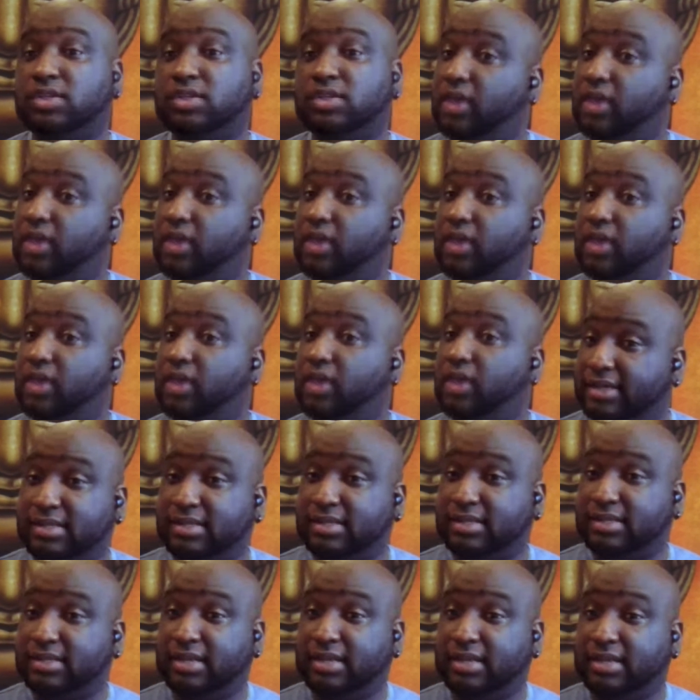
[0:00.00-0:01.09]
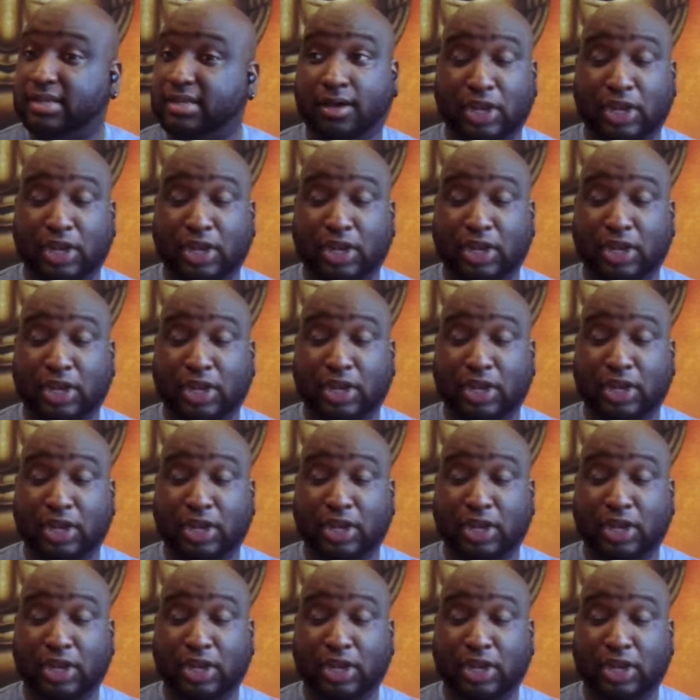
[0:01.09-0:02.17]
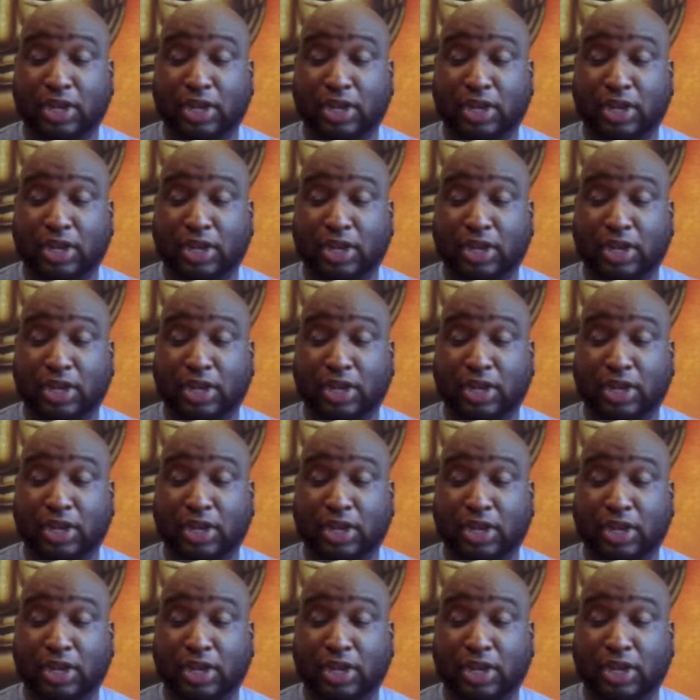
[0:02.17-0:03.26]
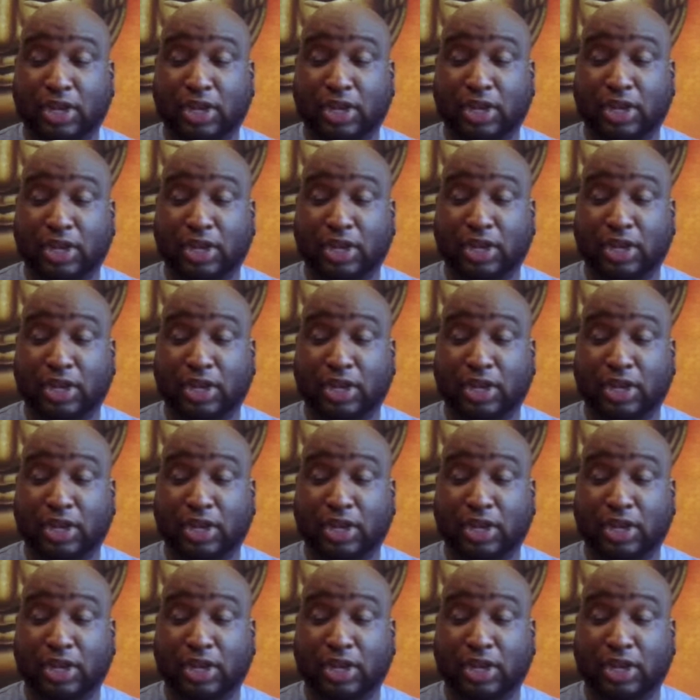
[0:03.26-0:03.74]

So, yes, there are a lot of differences in the